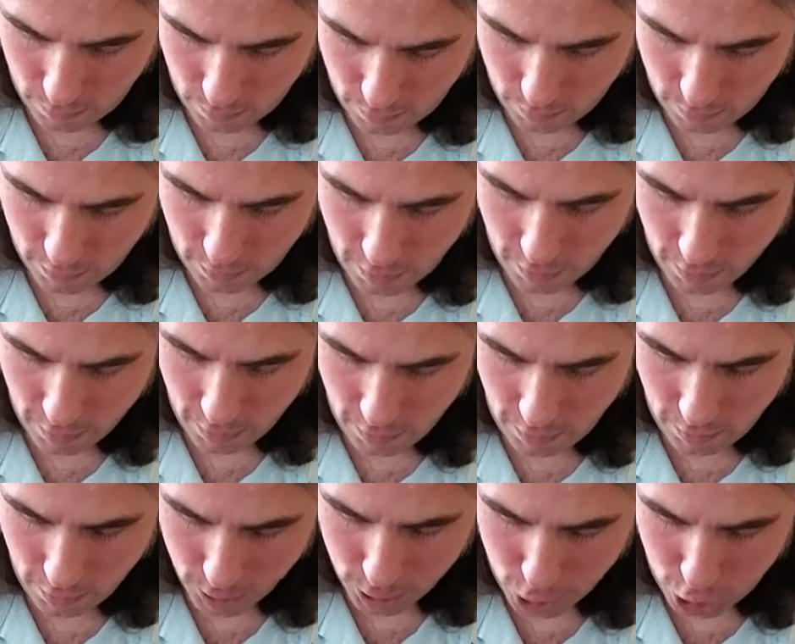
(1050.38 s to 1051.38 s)

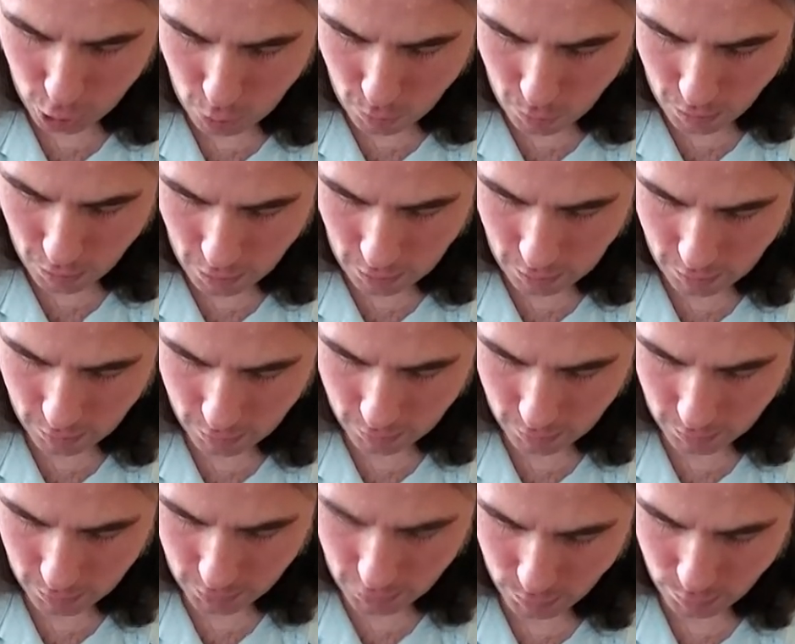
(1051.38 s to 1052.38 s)
still a chore.
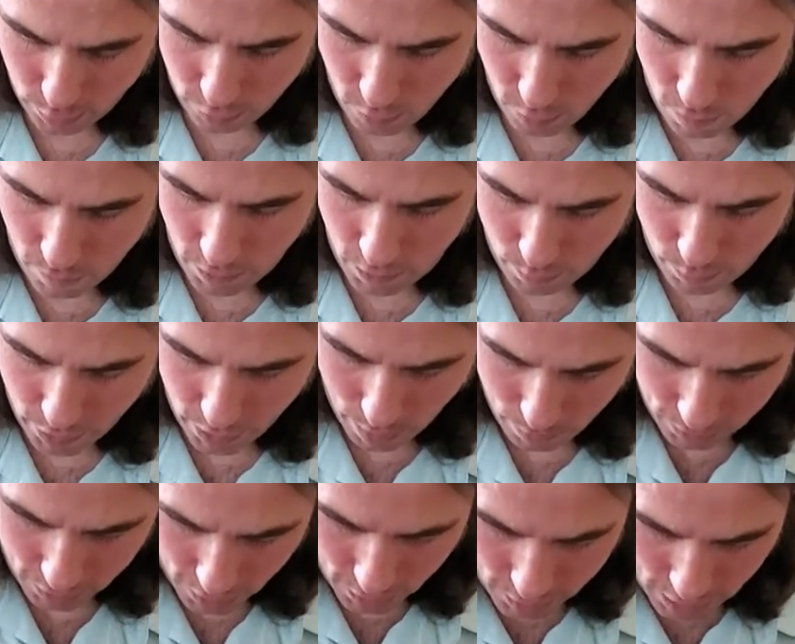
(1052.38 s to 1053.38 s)
It's improving, but I'm
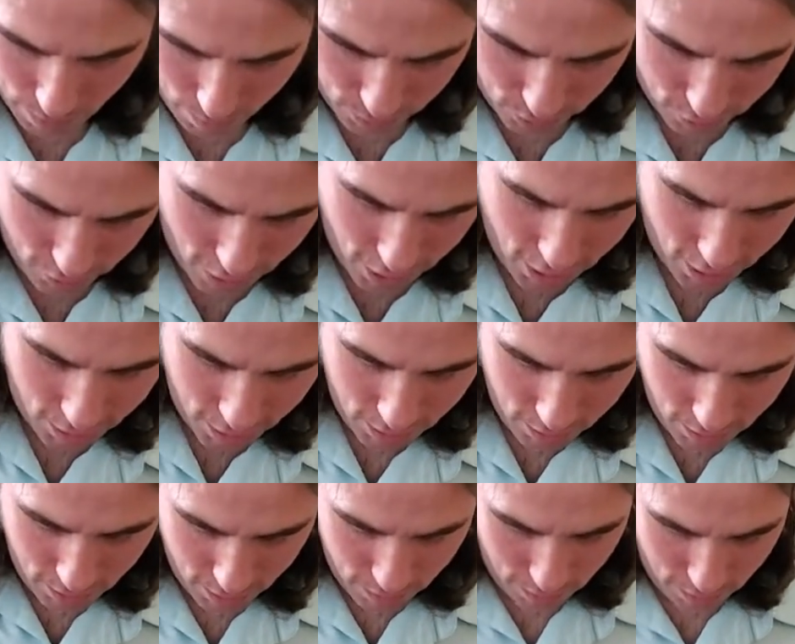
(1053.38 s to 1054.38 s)
just going to demonstrate
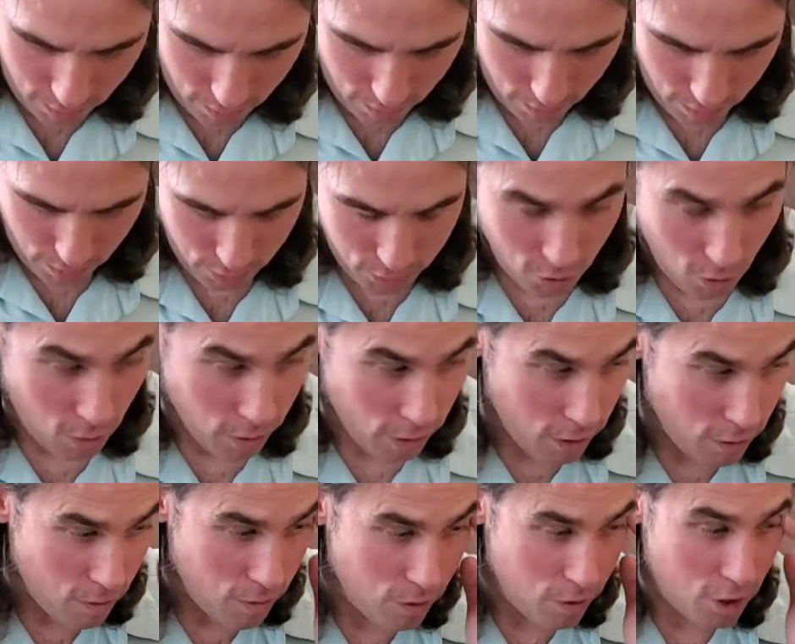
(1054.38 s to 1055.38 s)
a song that
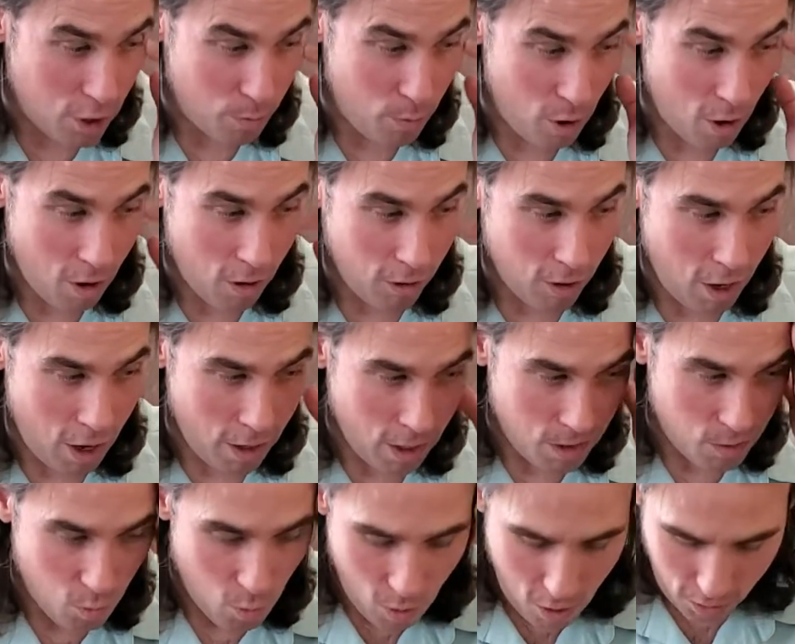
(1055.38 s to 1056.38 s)
uses the bar a lot
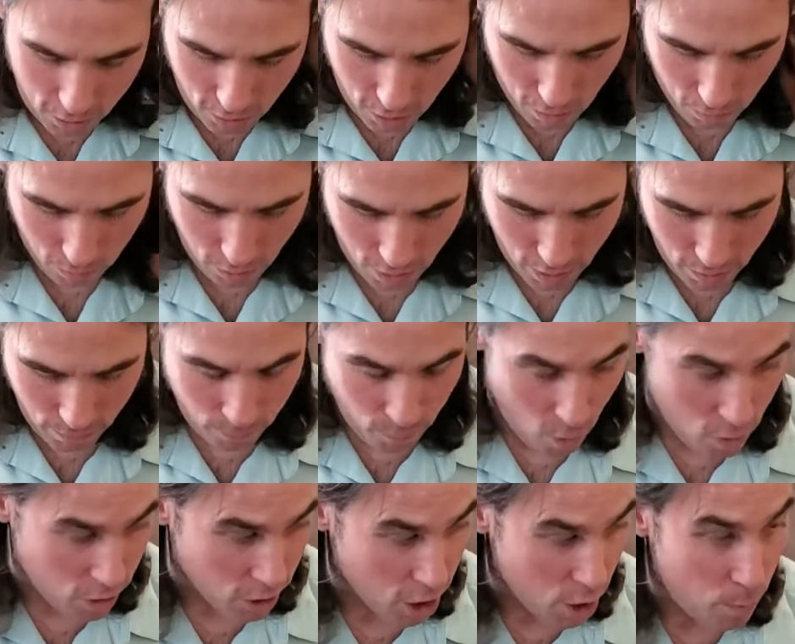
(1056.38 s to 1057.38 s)
is Walk Don't Run.
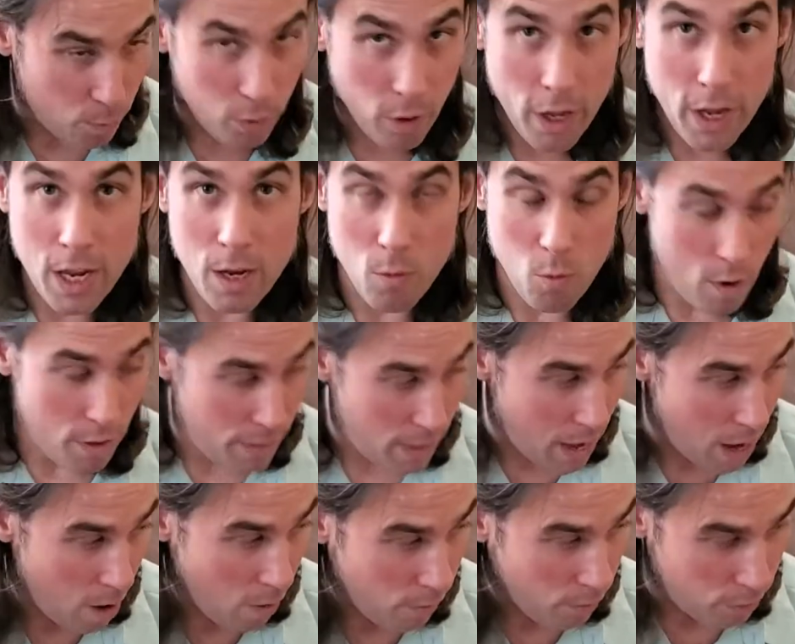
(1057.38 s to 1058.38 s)
First I'm going to play it
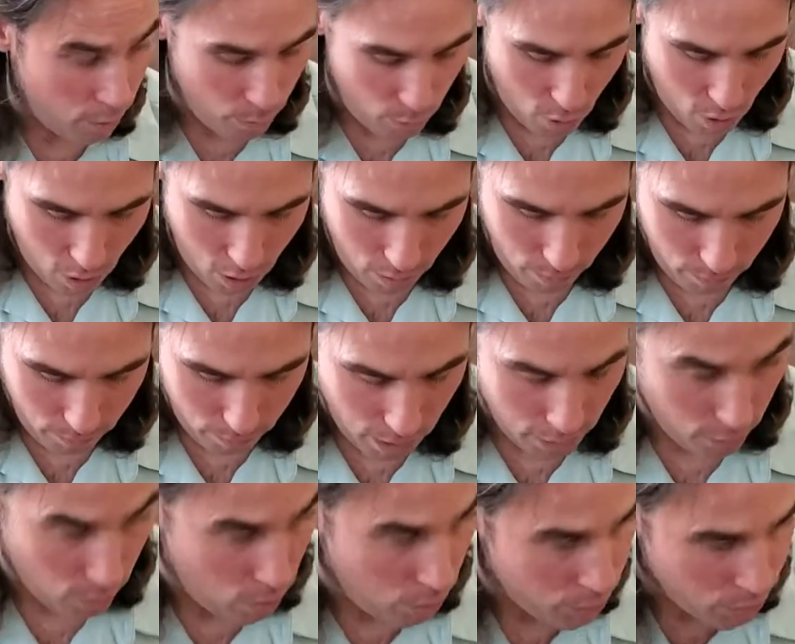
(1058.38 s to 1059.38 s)
without the bar,
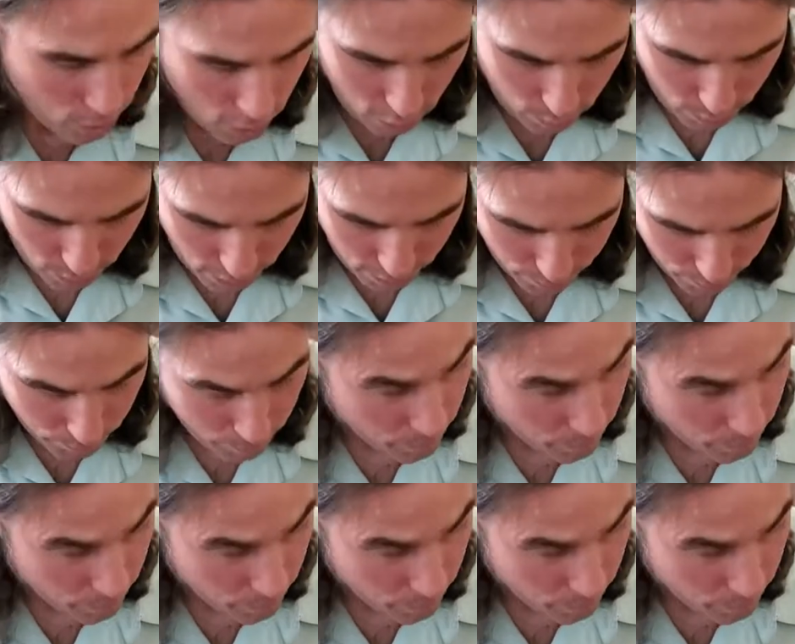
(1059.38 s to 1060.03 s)
not the whole song, but...